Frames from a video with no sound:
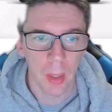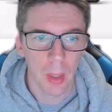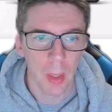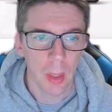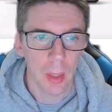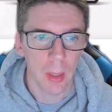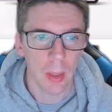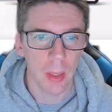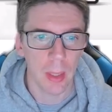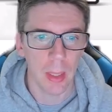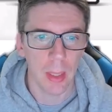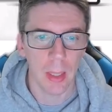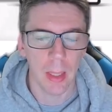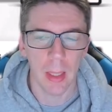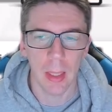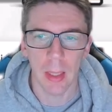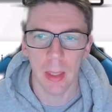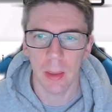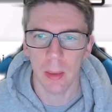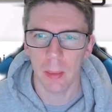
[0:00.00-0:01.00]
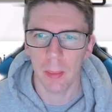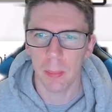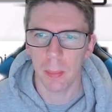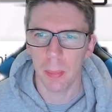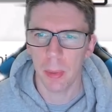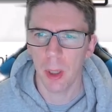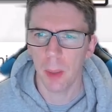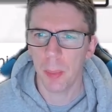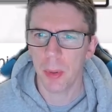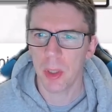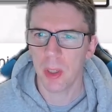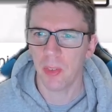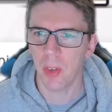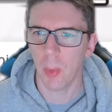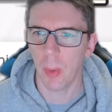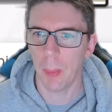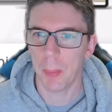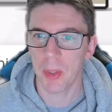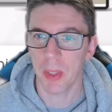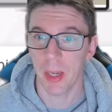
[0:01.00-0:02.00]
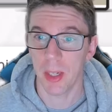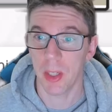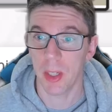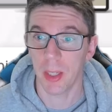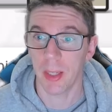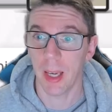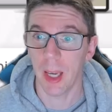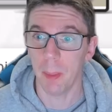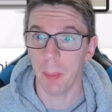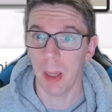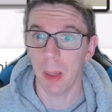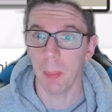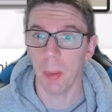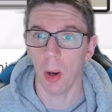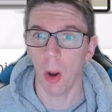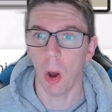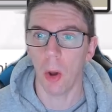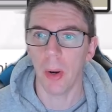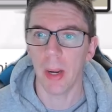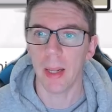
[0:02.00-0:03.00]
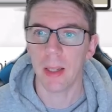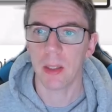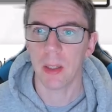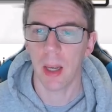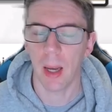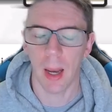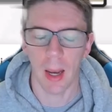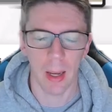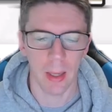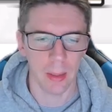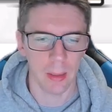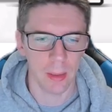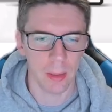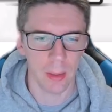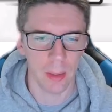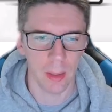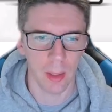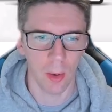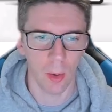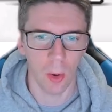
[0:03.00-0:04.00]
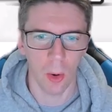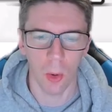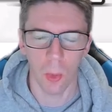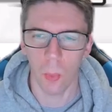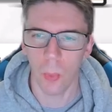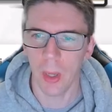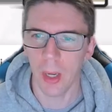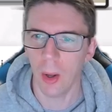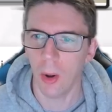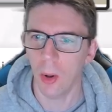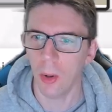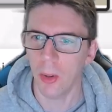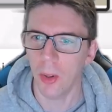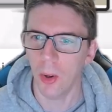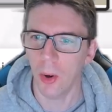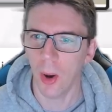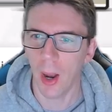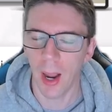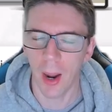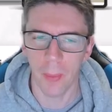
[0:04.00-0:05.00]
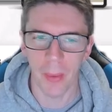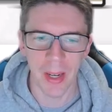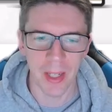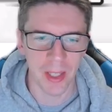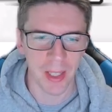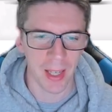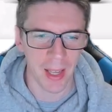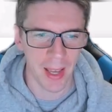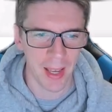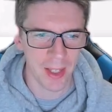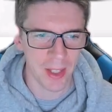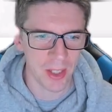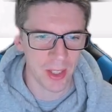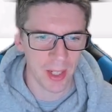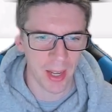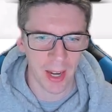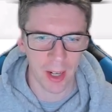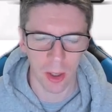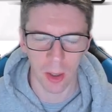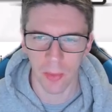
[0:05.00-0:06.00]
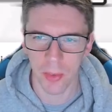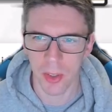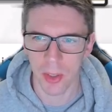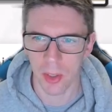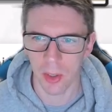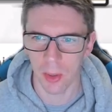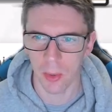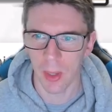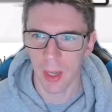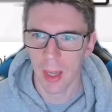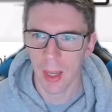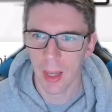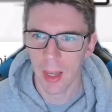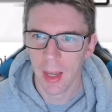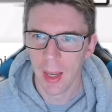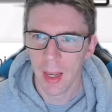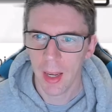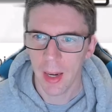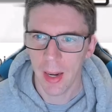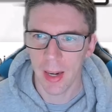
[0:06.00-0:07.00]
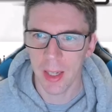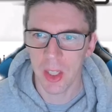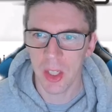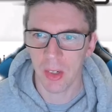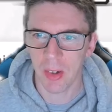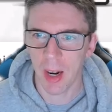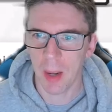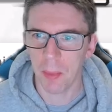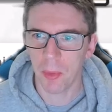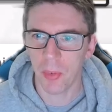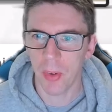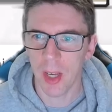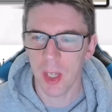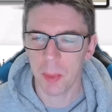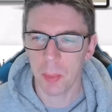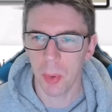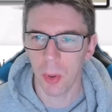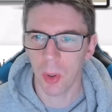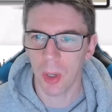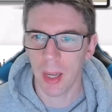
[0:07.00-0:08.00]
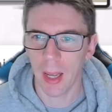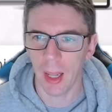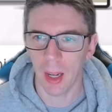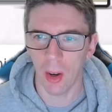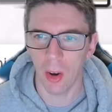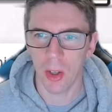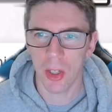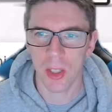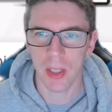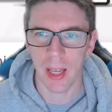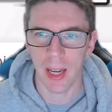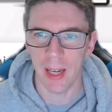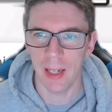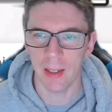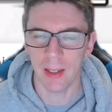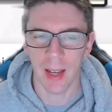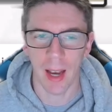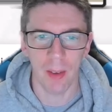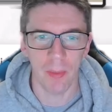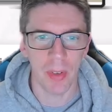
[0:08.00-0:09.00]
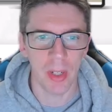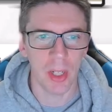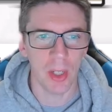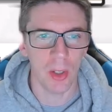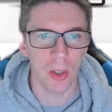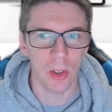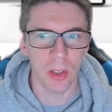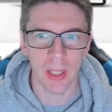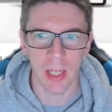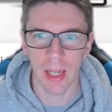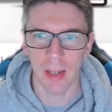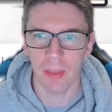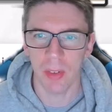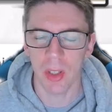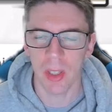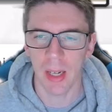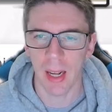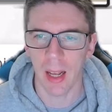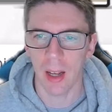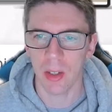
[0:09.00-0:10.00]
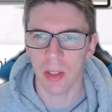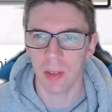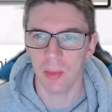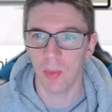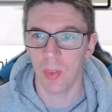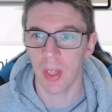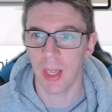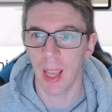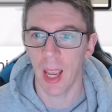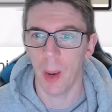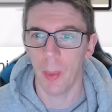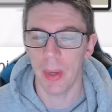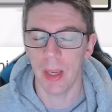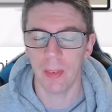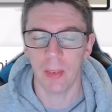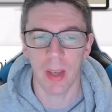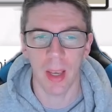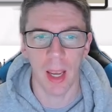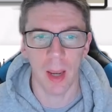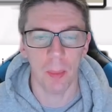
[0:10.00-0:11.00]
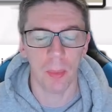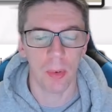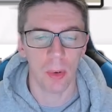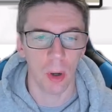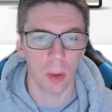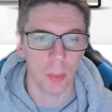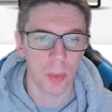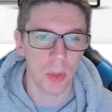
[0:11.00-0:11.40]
The purpose of your website is to keep people on it, and we all know how easy it is to head off to Instagram, Facebook, get lost in cat videos and everything else and forget where you've came from.